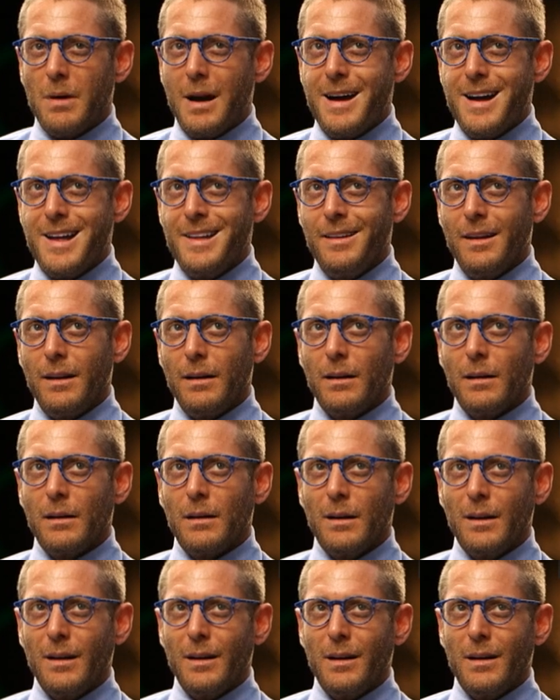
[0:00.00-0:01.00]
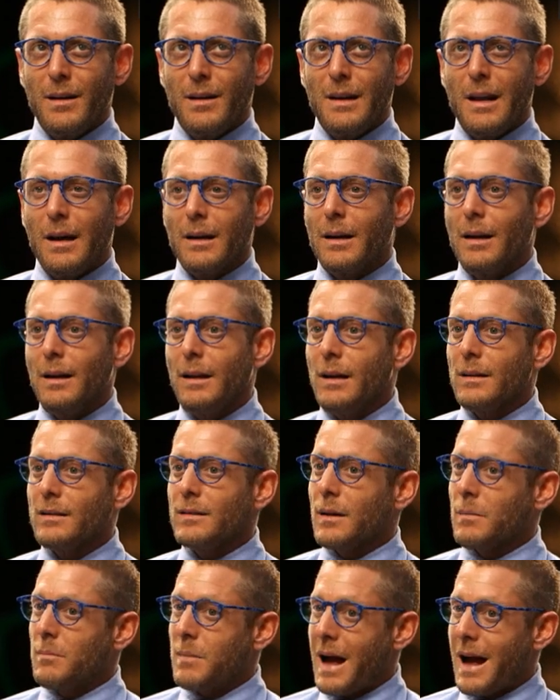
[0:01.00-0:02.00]
And luckily
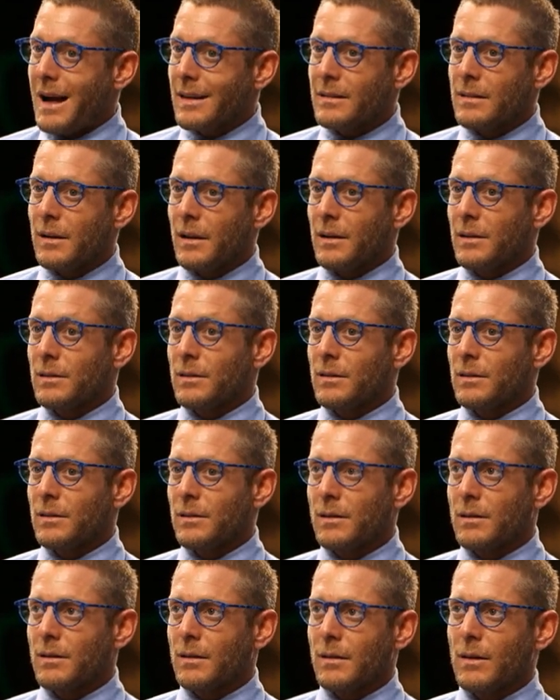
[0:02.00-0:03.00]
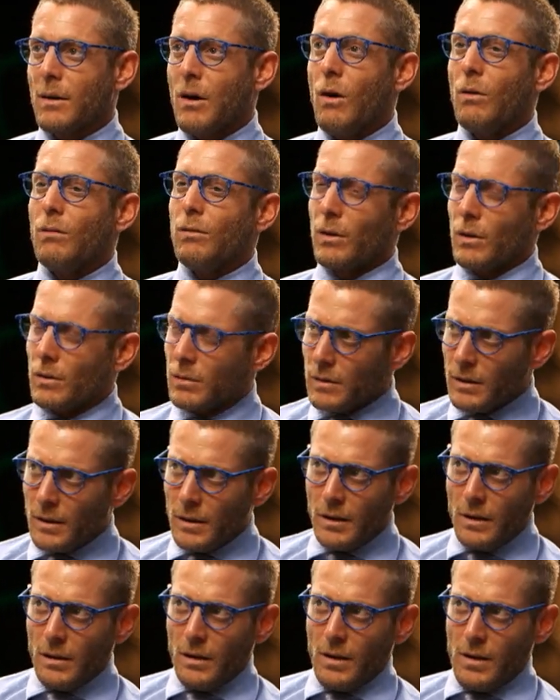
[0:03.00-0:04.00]
it's the past and it's over.
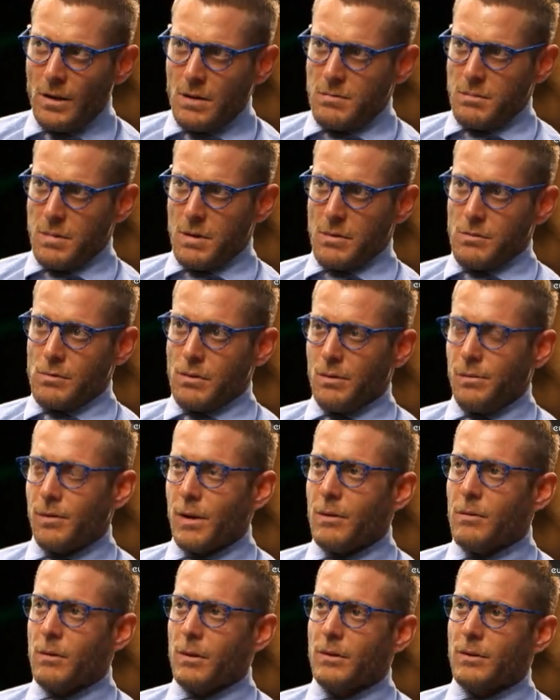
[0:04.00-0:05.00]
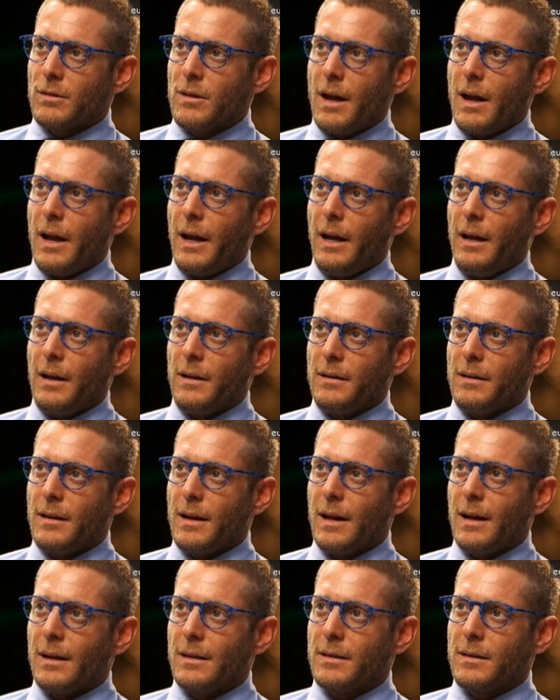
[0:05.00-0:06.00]
But the truth, I would say
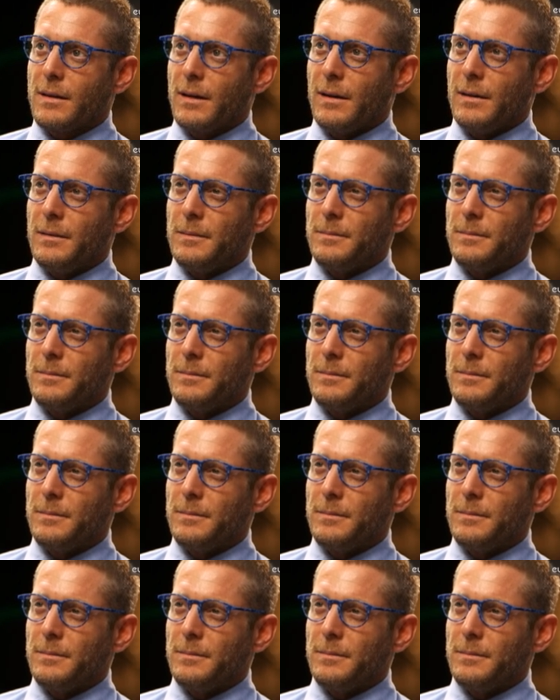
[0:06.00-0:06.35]
that